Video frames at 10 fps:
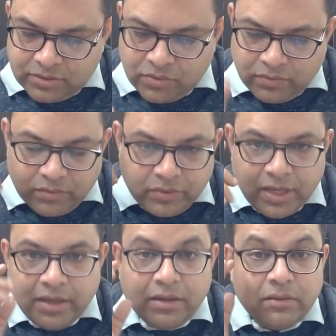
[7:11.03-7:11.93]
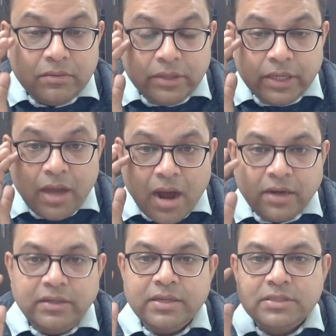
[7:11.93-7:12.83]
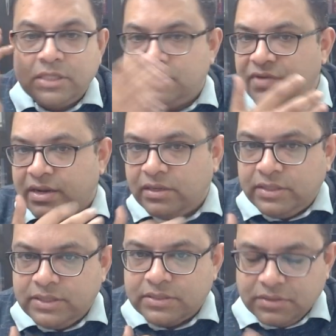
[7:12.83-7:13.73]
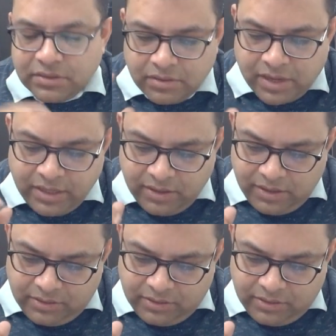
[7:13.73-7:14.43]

So they they guard their sense faculties, right?